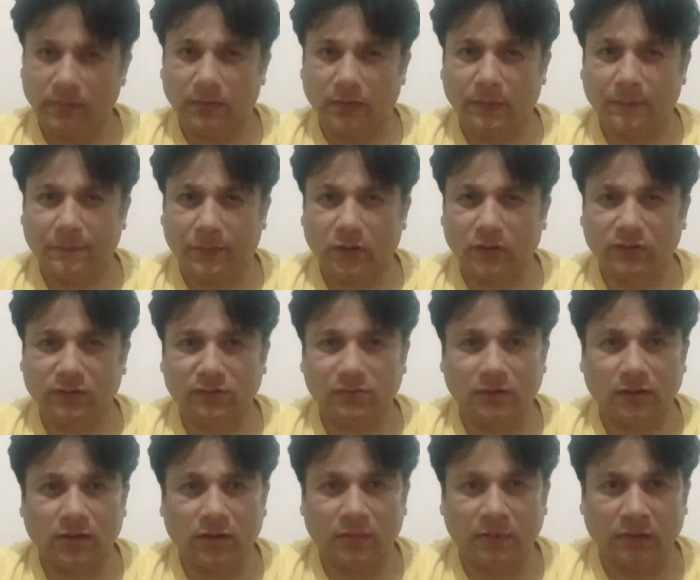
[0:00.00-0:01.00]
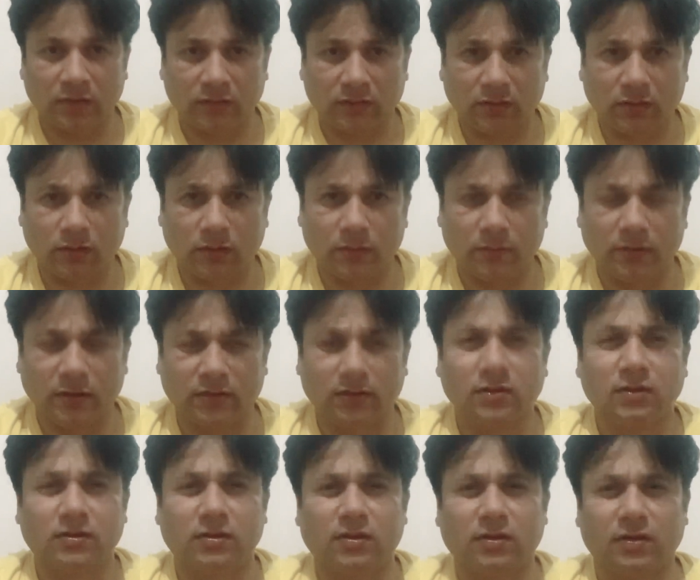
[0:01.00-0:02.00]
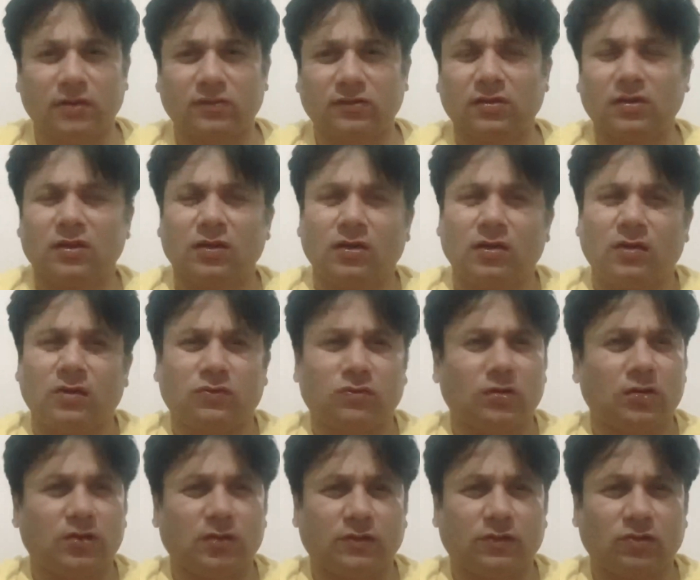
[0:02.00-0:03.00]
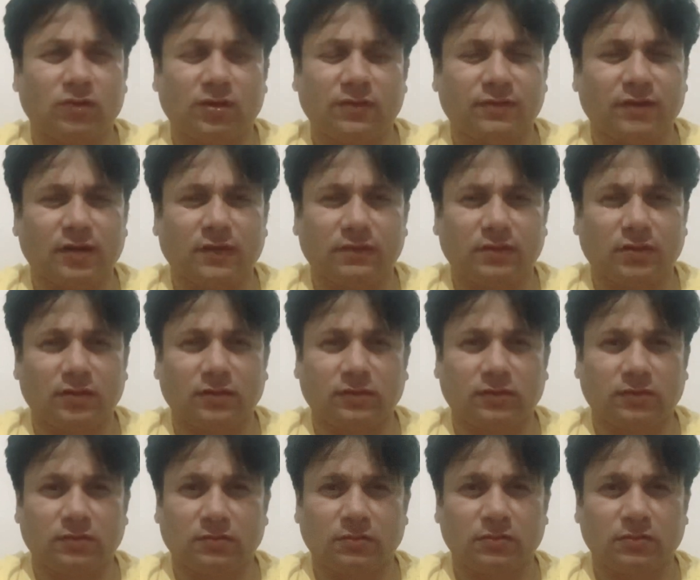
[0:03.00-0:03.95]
approximately a month ago, but yes, 20-25 days